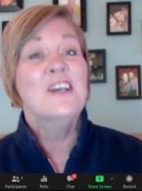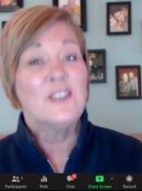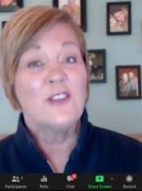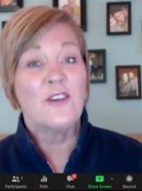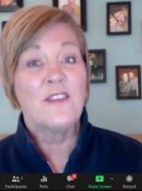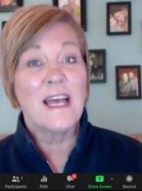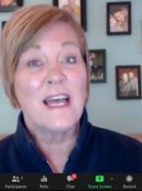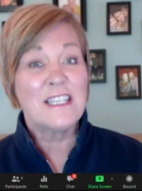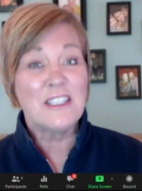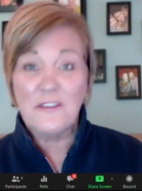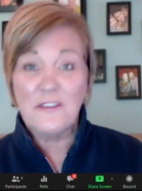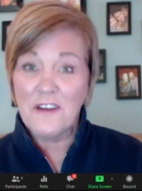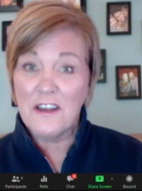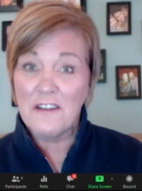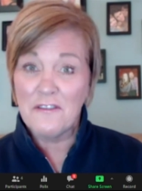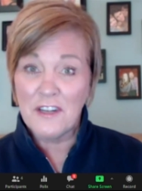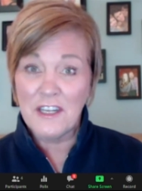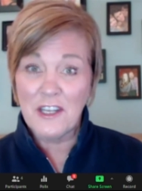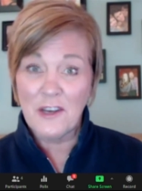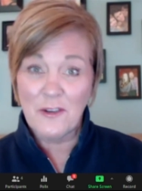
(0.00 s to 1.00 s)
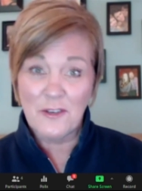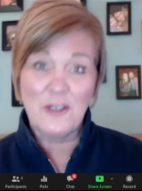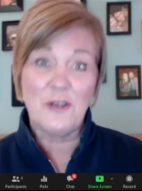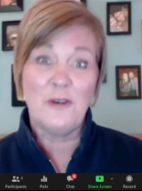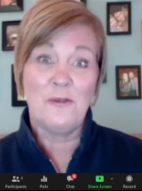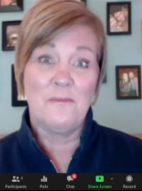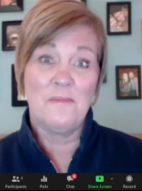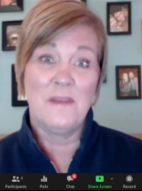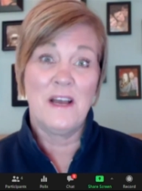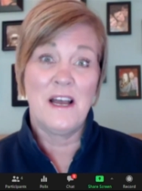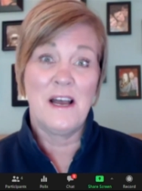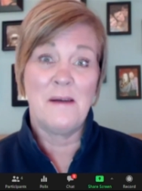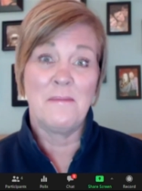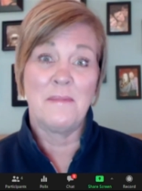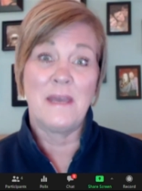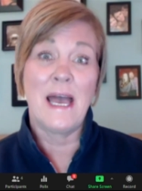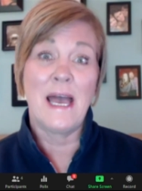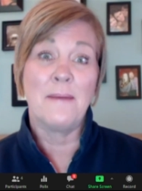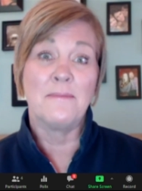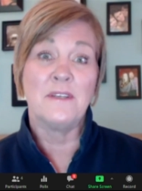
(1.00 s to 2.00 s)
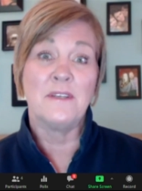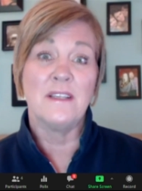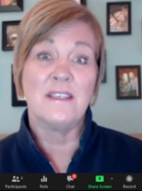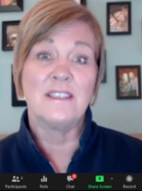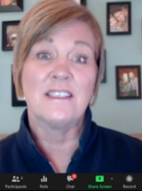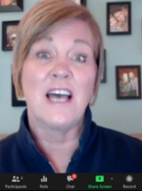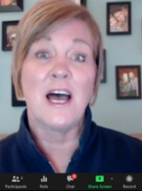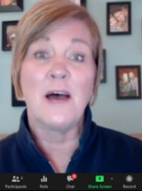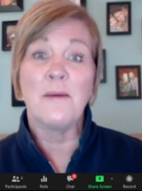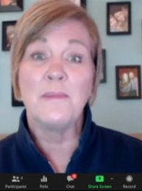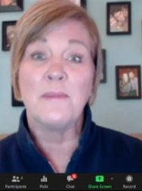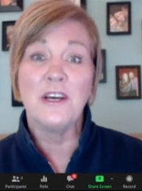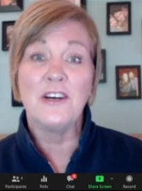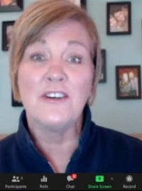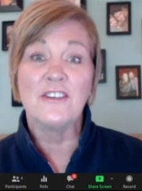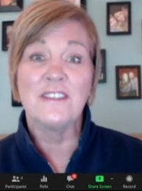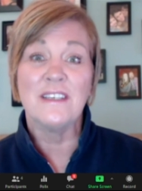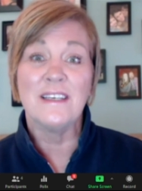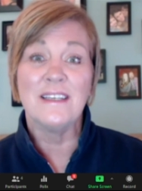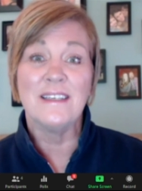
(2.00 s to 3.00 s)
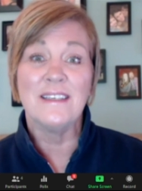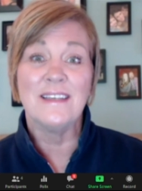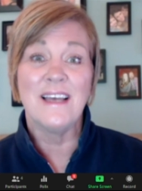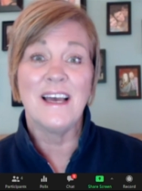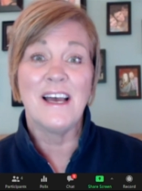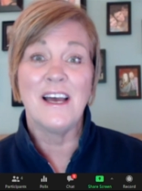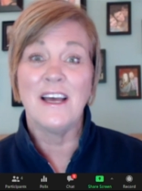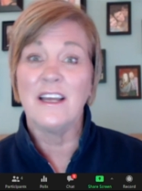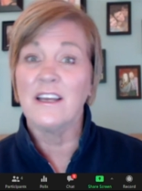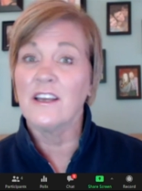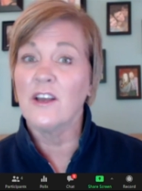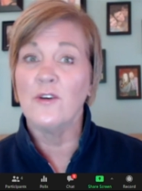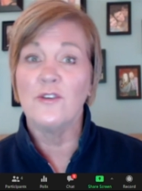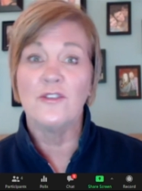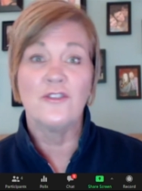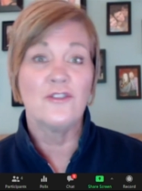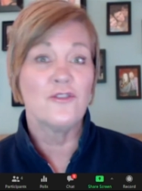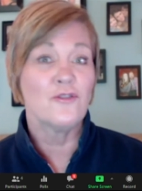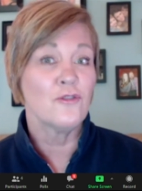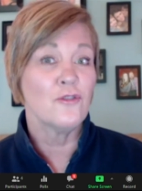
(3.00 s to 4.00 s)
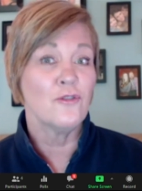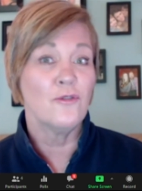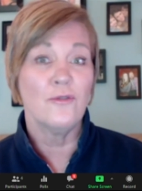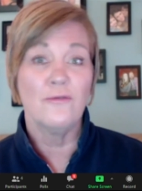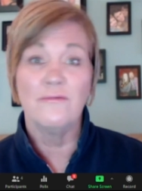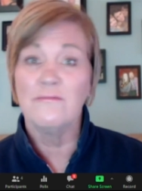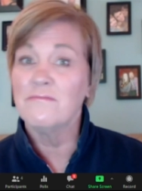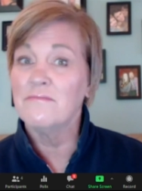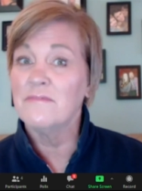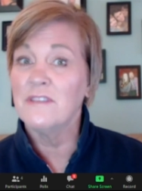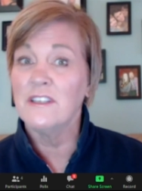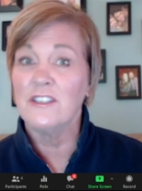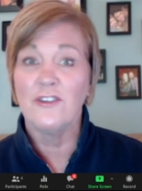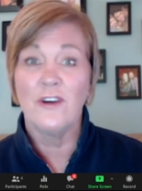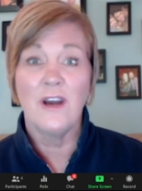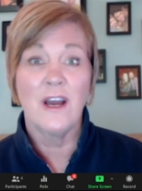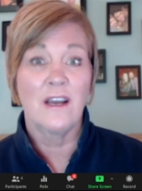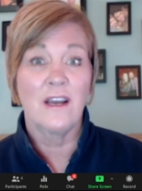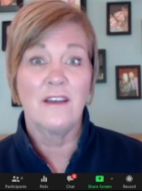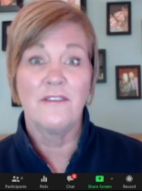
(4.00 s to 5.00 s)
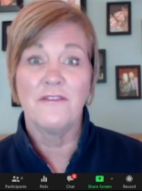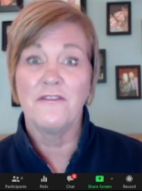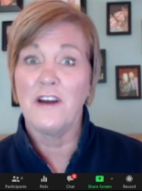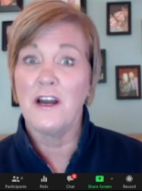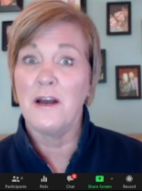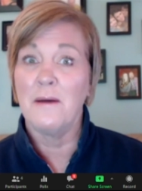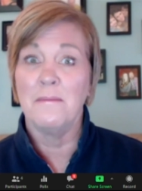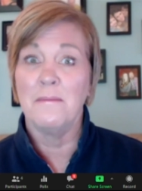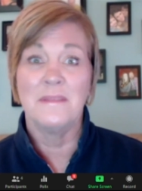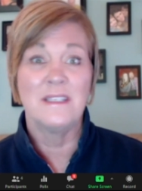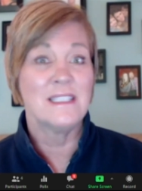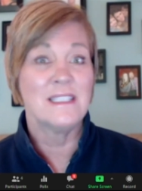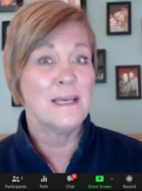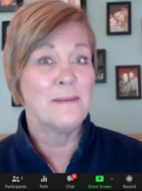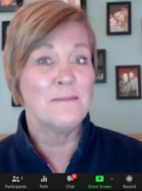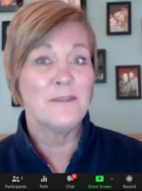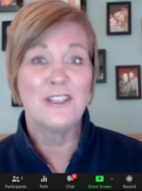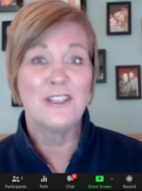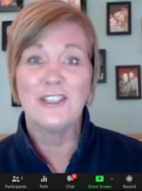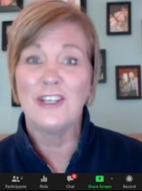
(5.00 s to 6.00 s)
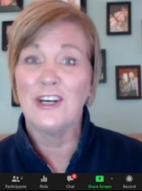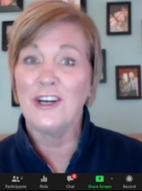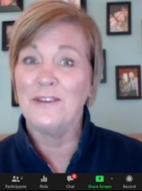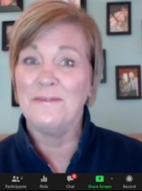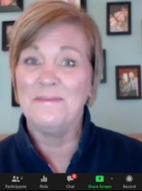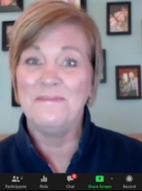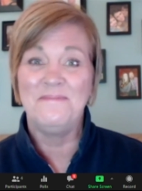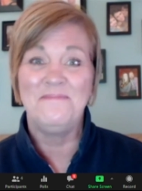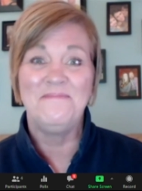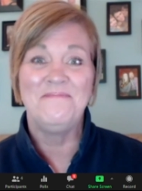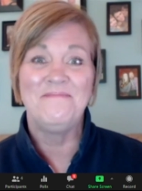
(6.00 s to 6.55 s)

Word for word: so that's a fun video too um, captain scott pearson uh, goes through the truck from stem to stern